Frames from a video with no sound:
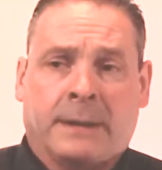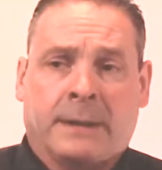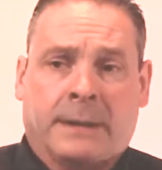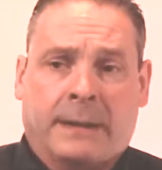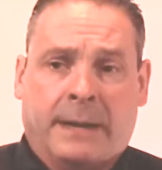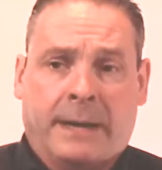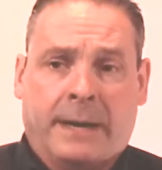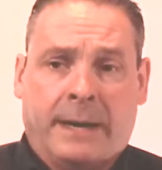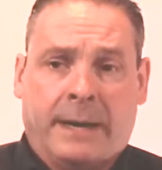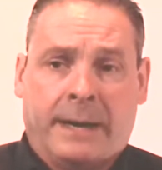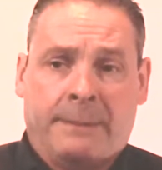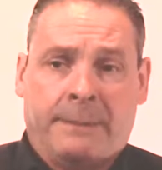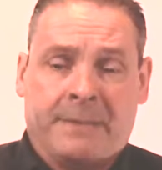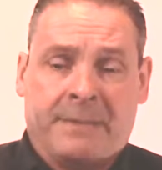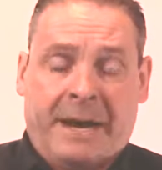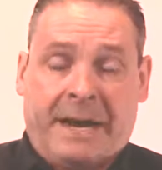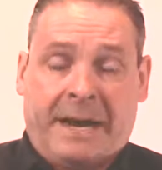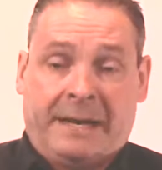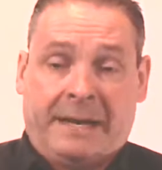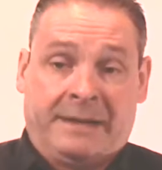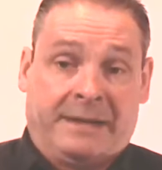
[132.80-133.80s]
And
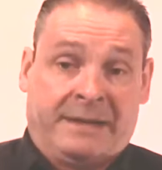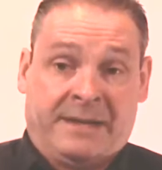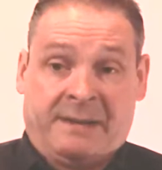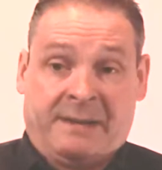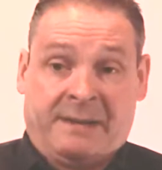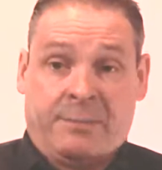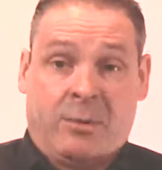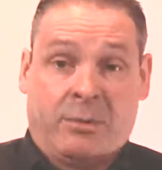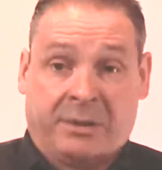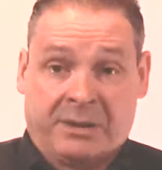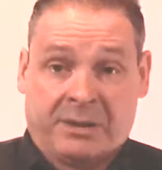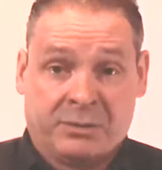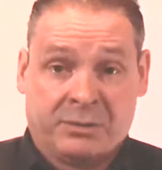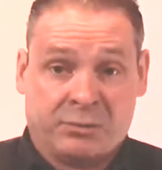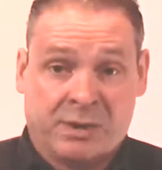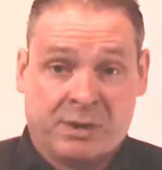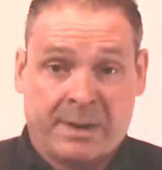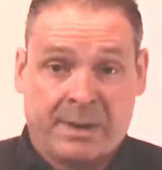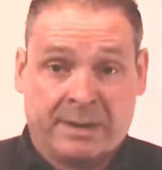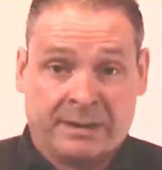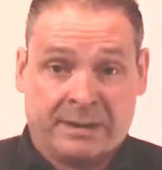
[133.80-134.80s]
at the more
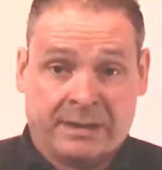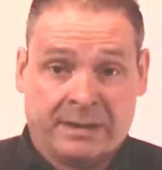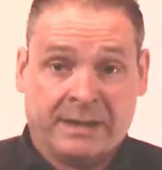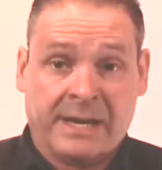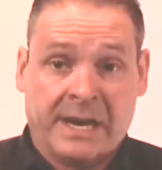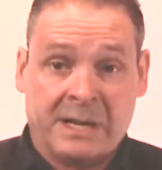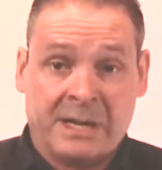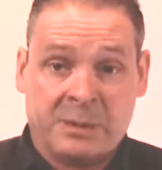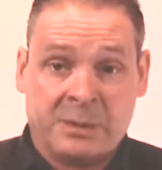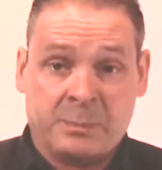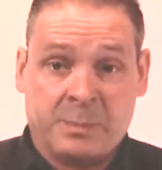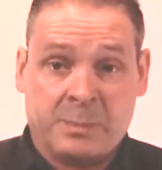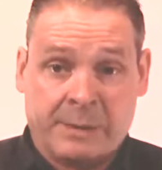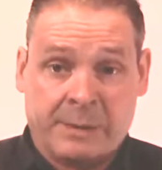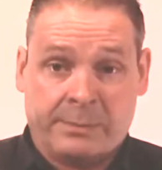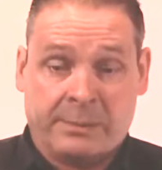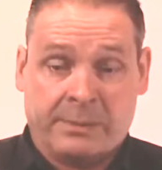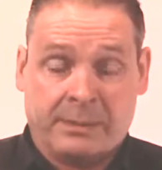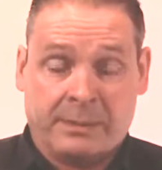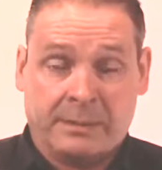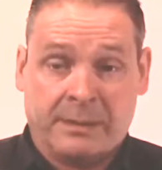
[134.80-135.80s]
extreme end of the case,
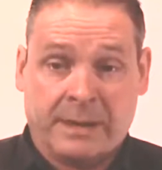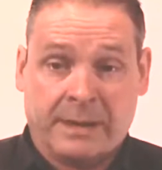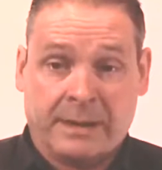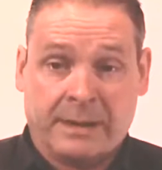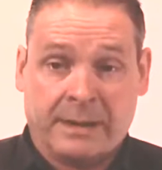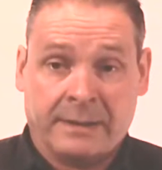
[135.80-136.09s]
people